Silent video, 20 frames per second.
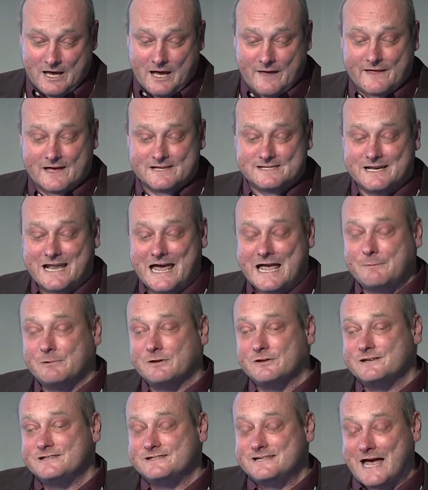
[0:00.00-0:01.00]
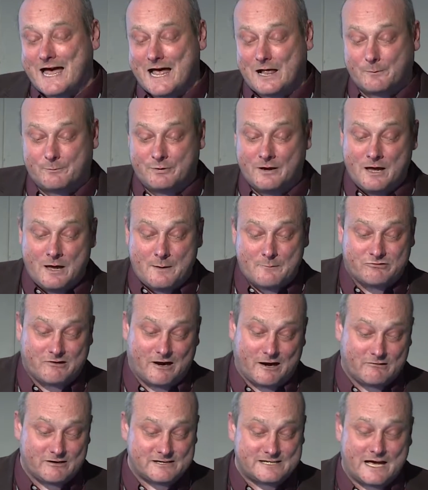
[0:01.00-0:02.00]
And that's enabled us to help
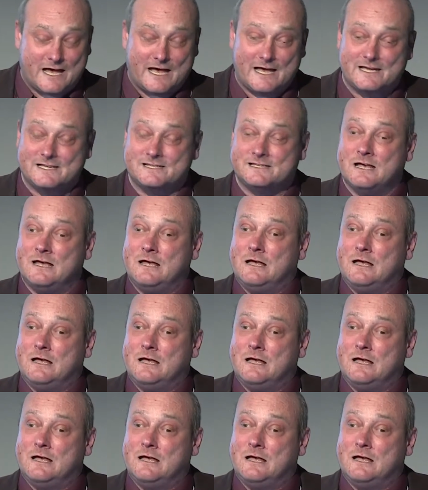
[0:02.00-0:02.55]
prioritise